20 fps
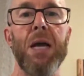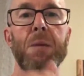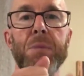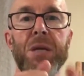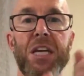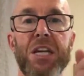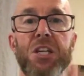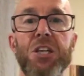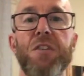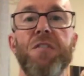
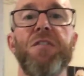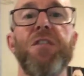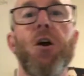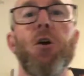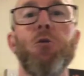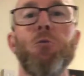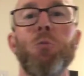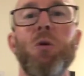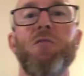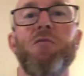or a
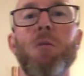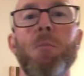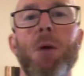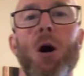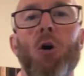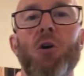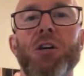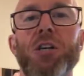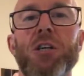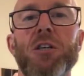diary
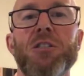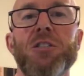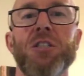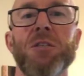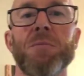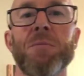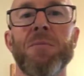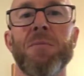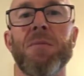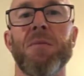or a
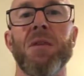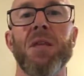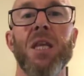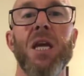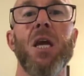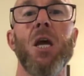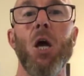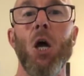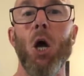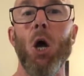journal or
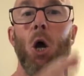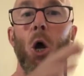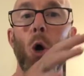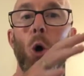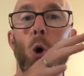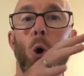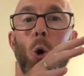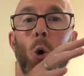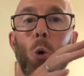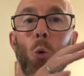maybe in your
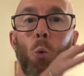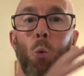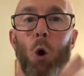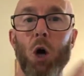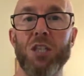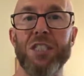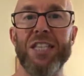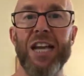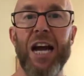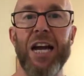phone with
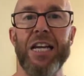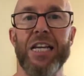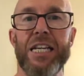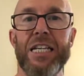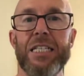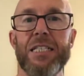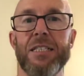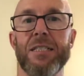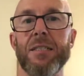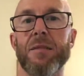
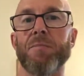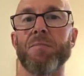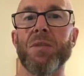reminders.